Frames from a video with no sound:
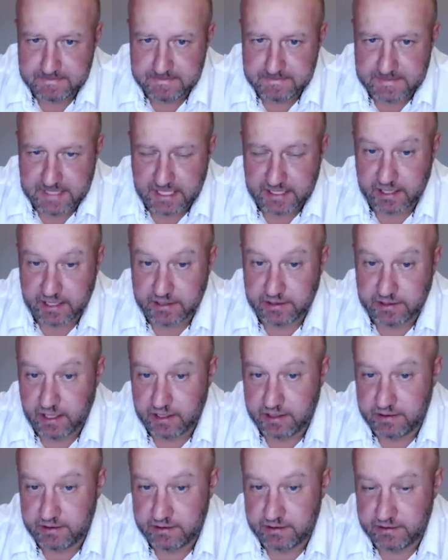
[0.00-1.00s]
Okay,
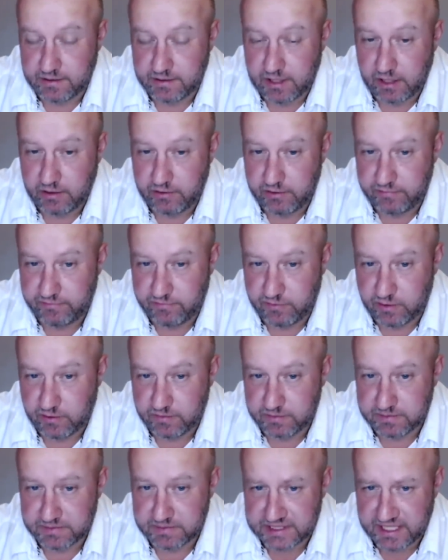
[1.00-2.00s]
no
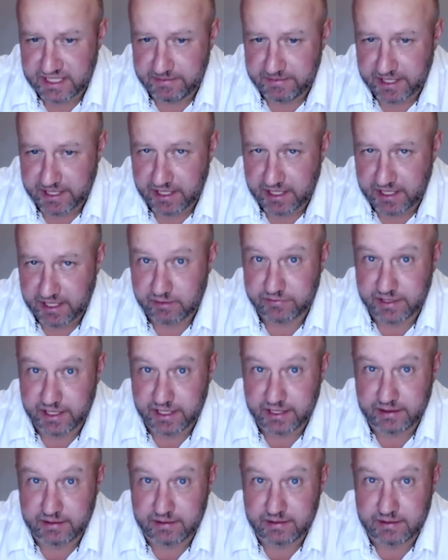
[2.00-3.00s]
reforms coming out of
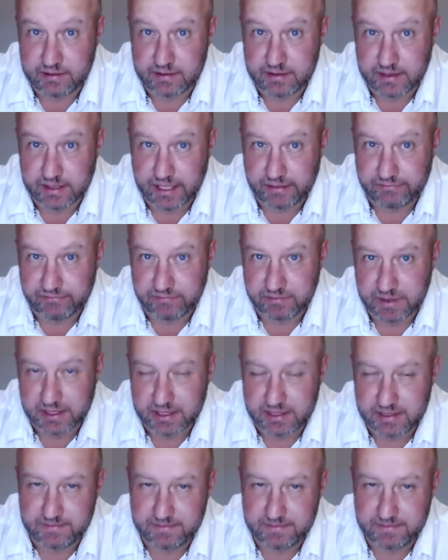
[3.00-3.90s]
the government.